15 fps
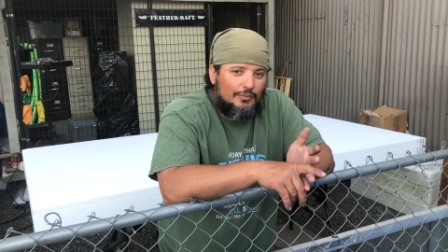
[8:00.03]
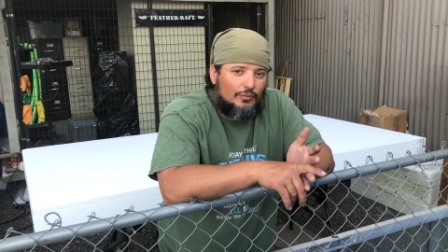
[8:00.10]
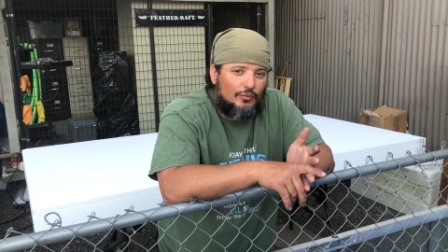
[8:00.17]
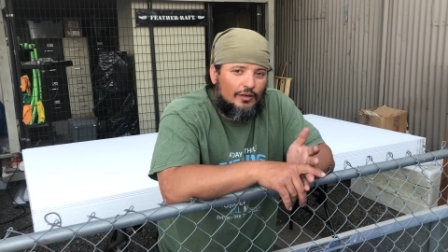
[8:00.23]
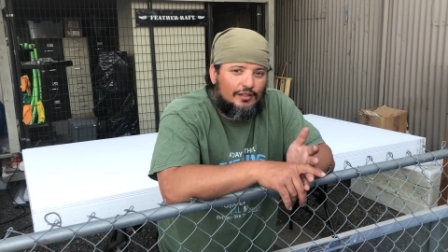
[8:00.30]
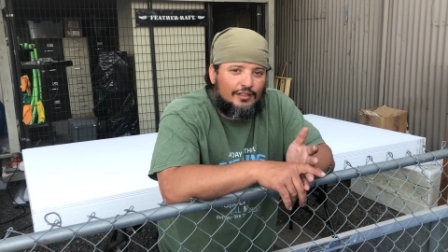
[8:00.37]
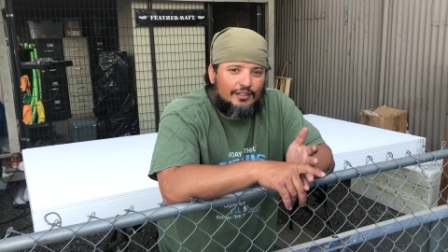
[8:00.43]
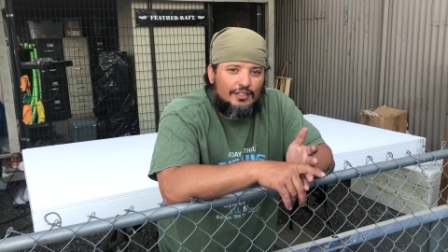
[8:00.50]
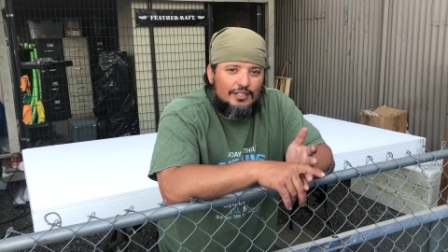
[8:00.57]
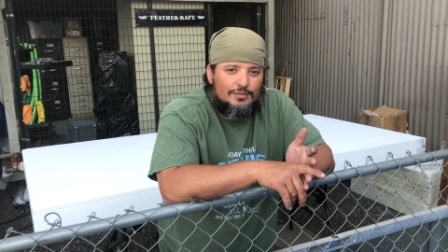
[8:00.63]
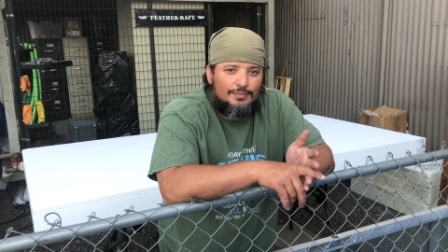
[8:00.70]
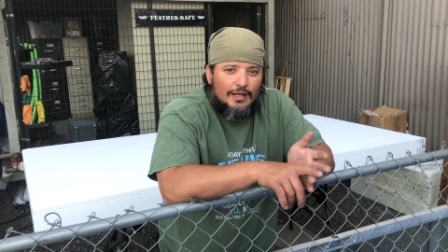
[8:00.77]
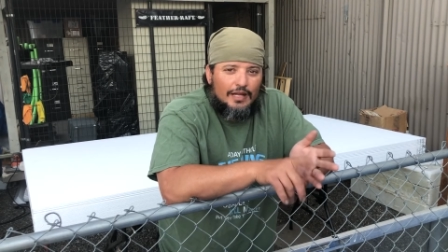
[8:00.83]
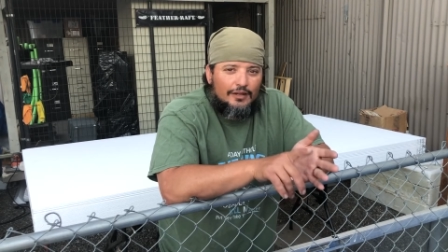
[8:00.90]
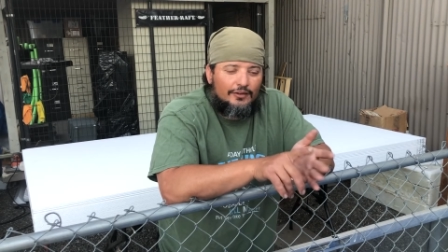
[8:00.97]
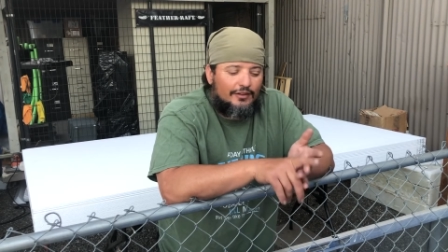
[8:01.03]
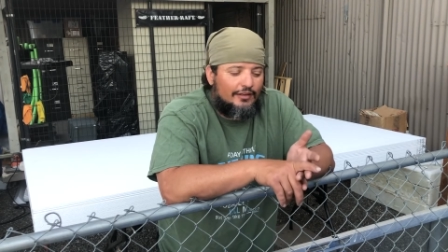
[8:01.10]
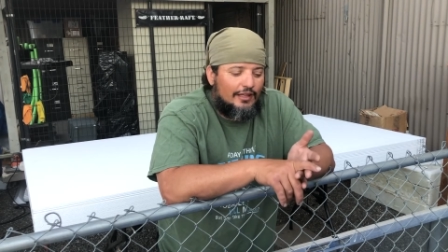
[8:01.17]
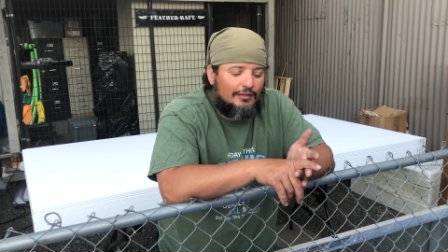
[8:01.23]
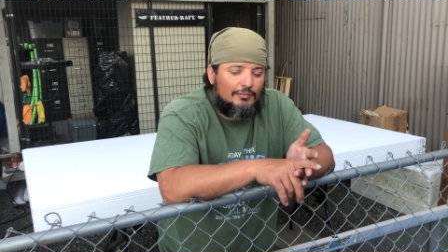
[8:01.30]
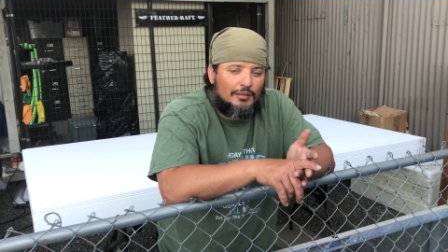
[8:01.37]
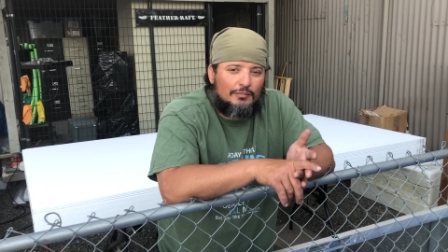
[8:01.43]
one on each battery,
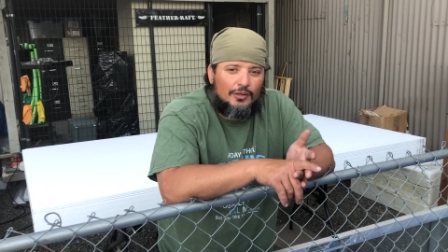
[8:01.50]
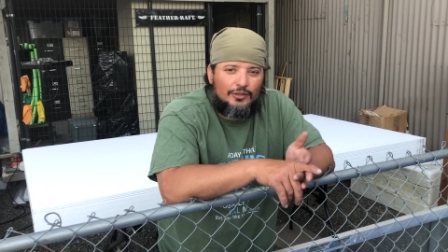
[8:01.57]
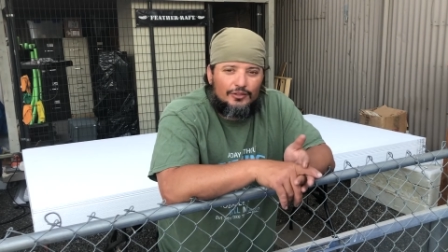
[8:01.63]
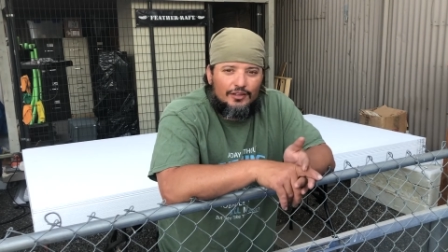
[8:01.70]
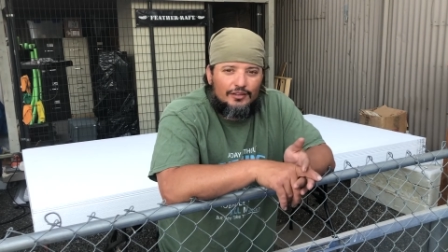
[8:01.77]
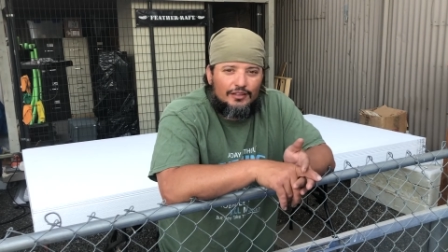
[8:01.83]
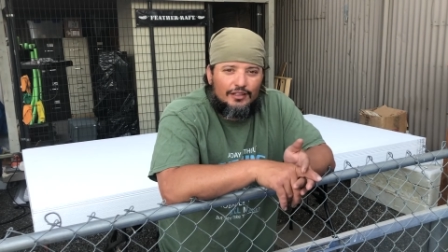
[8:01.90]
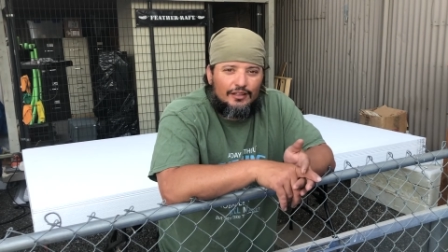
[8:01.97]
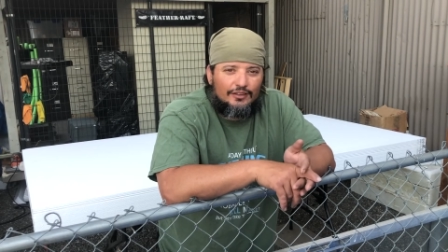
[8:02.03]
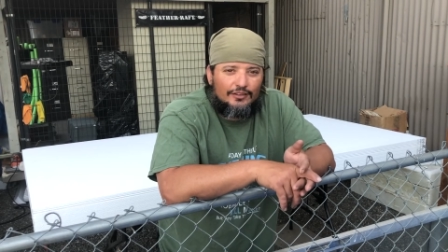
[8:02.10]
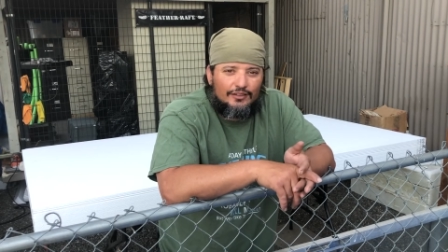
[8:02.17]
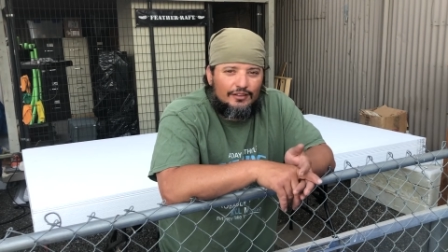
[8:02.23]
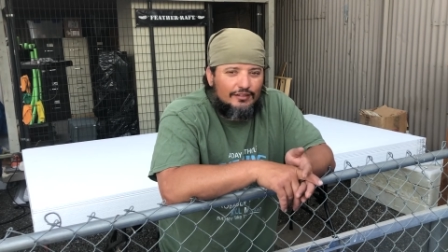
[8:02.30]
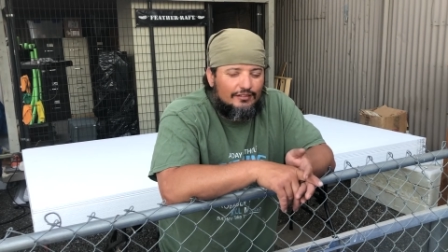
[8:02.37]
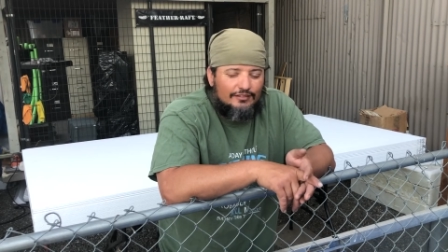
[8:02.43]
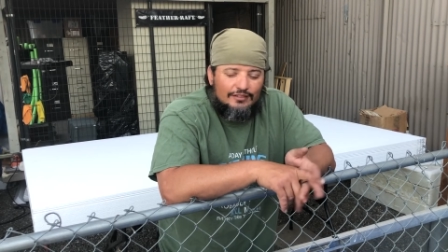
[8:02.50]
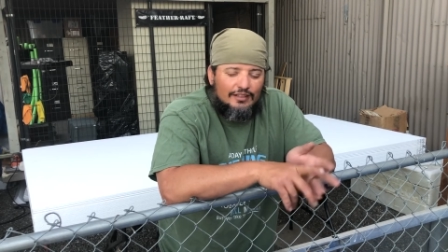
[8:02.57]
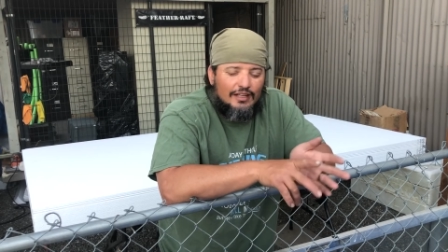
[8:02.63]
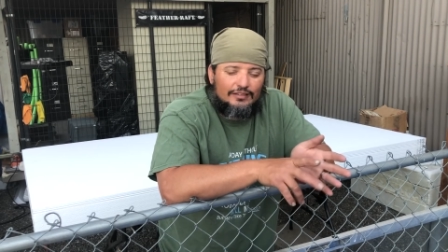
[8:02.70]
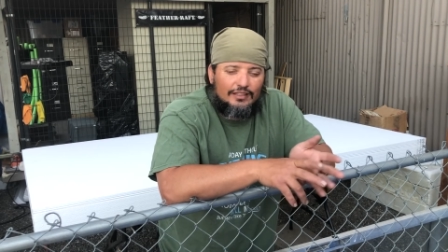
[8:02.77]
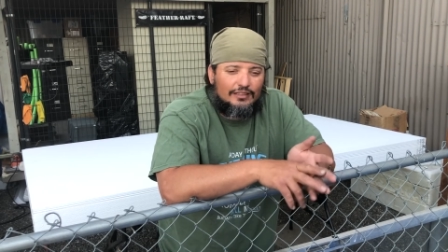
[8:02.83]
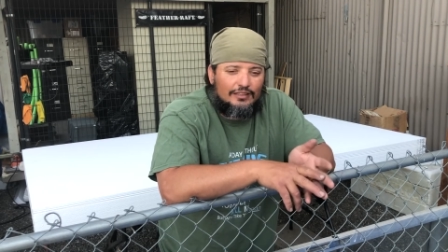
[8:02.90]
and my motor on the other.
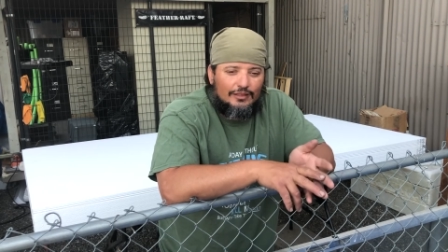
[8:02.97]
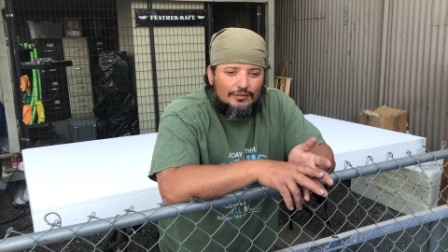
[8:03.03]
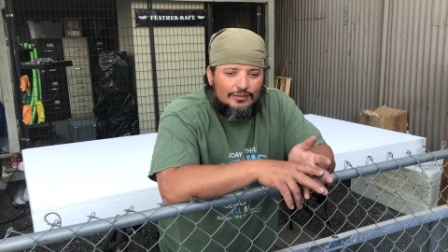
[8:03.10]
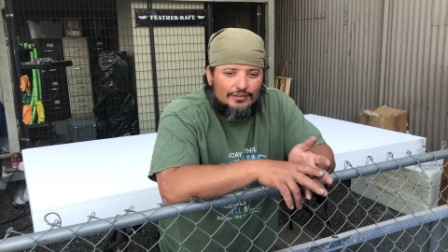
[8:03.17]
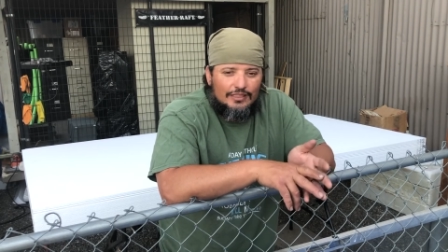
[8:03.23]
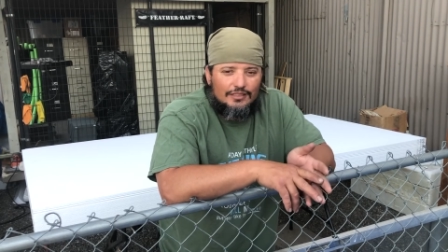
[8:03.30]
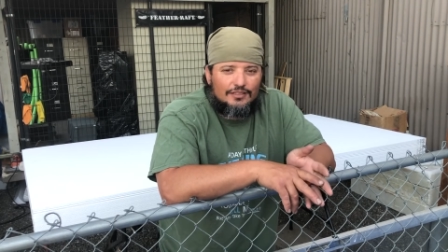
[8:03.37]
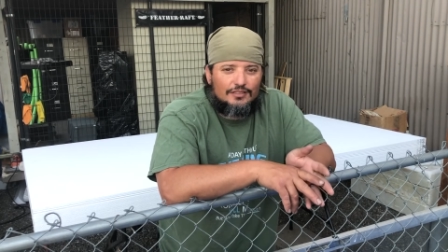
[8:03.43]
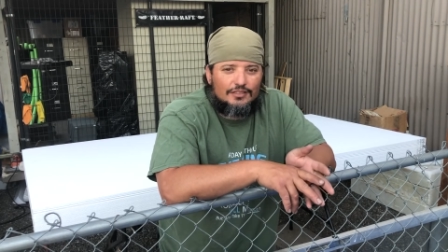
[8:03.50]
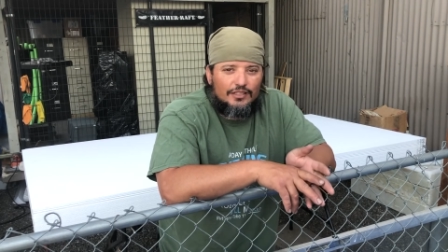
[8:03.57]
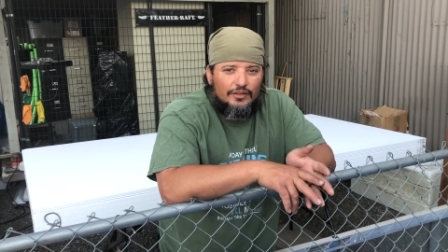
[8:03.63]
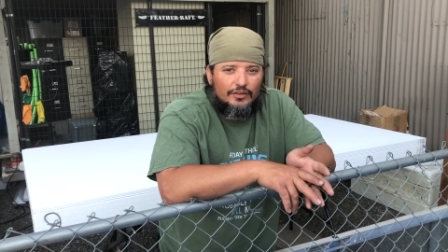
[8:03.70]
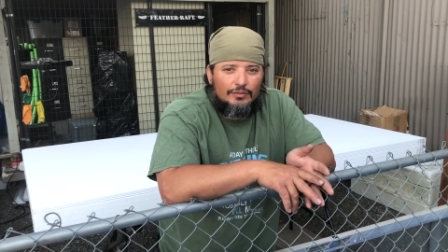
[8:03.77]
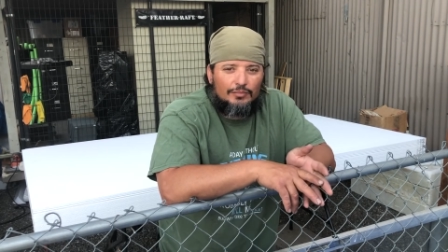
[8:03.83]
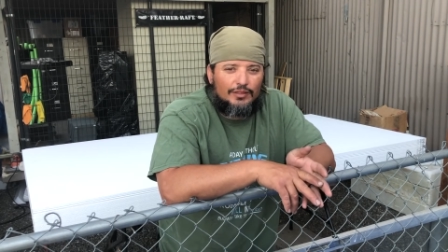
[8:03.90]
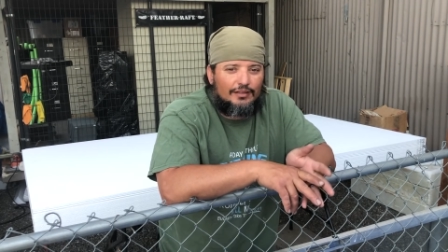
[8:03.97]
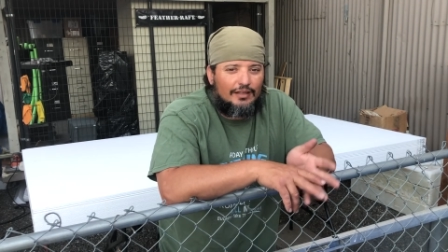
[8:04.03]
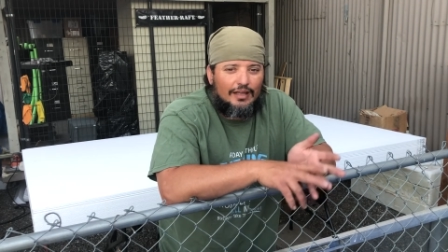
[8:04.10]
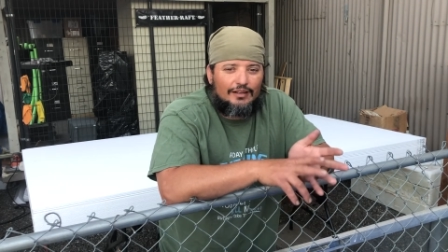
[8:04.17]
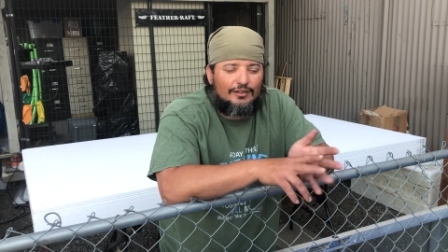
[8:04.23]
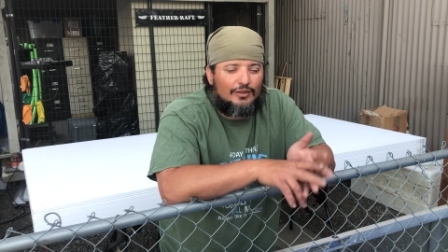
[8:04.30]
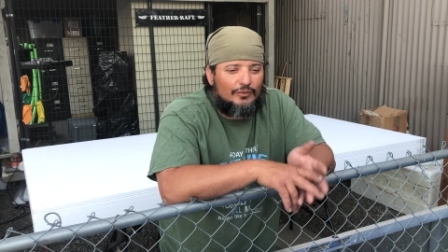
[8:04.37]
Not that that was necessary, but I
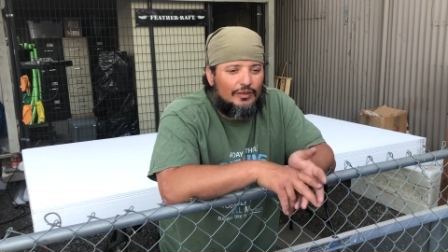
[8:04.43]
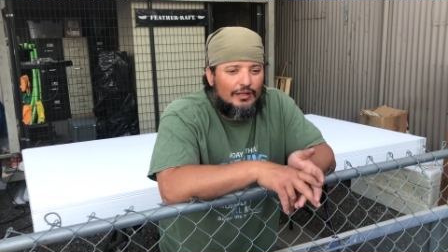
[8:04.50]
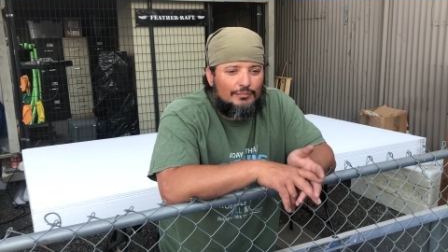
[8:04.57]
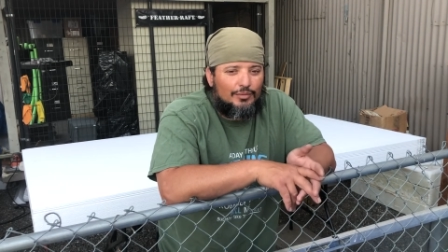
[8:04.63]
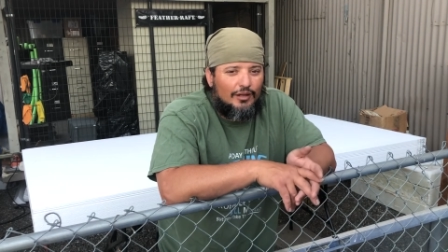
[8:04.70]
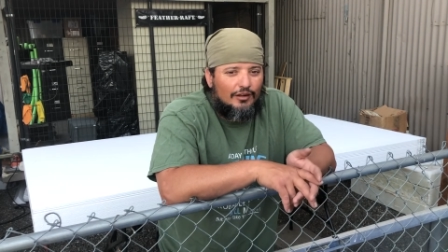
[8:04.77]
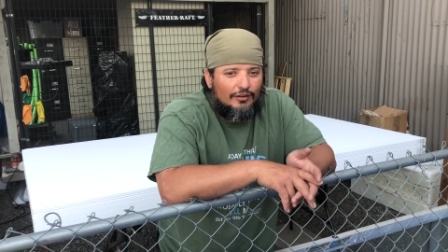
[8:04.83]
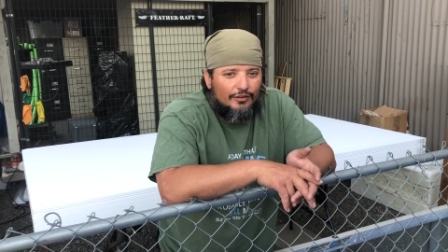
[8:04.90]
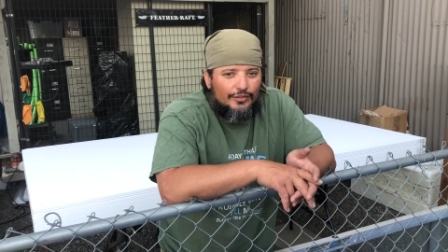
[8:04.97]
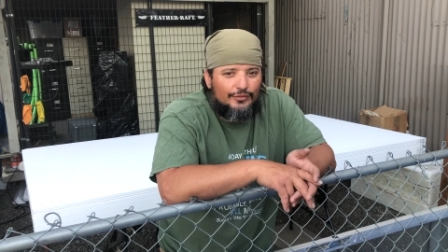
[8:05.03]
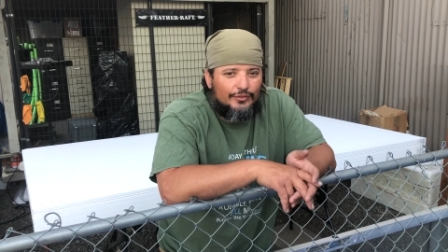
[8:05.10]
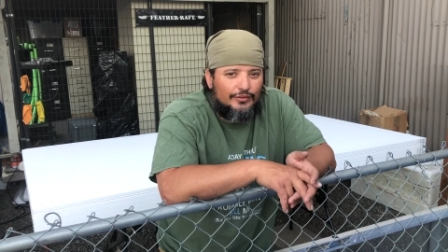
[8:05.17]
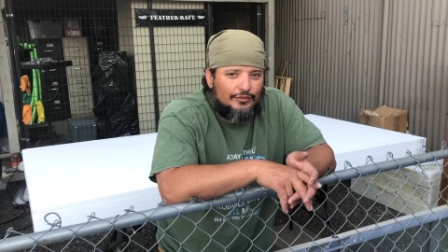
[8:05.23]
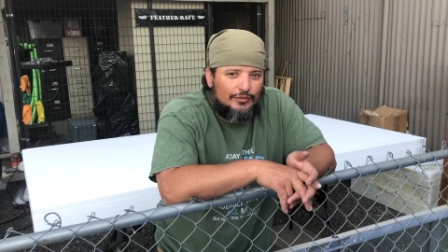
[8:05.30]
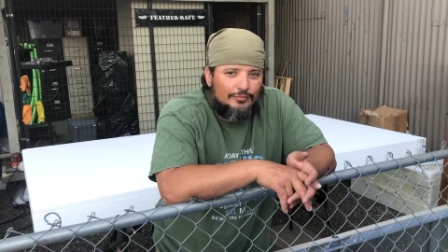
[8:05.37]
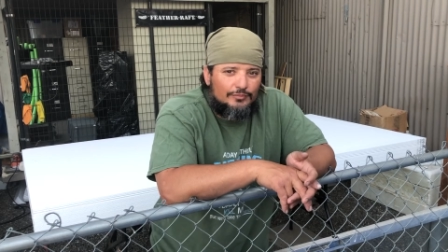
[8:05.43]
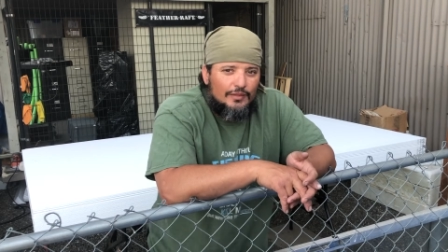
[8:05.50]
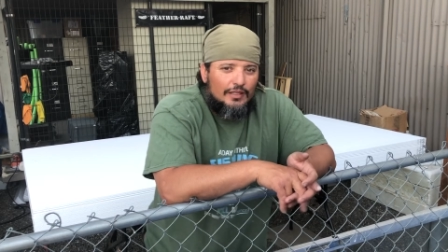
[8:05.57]
don't know why I brought all three of them.